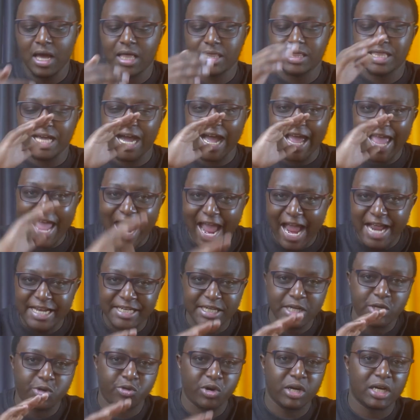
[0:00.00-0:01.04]
There are
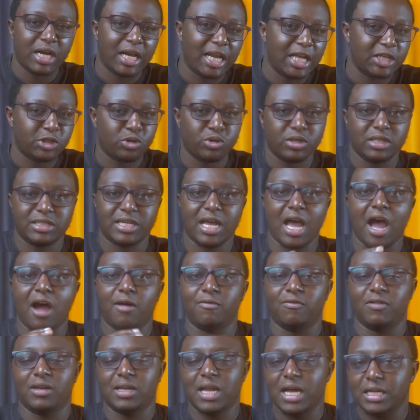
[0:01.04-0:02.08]
8 great lessons that I
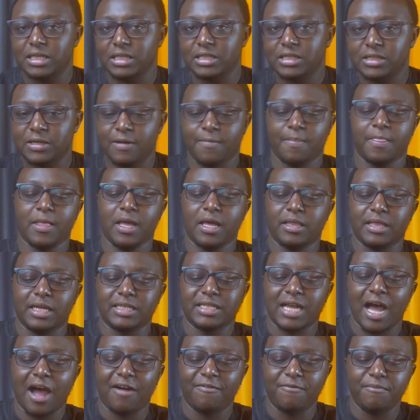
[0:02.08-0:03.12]
have learned that
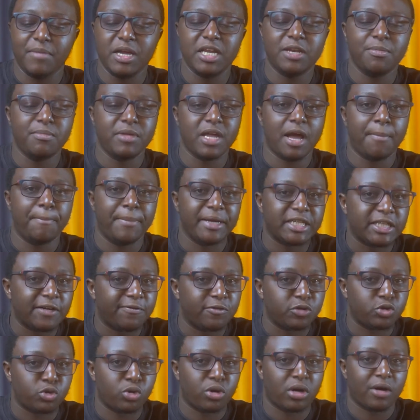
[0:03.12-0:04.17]
have made me a better
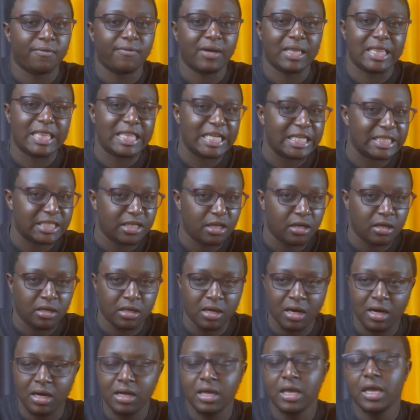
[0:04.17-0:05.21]
photographer this
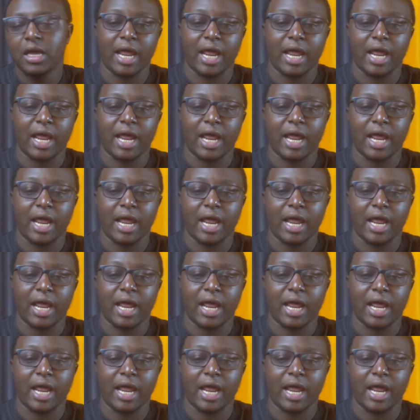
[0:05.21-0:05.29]
year,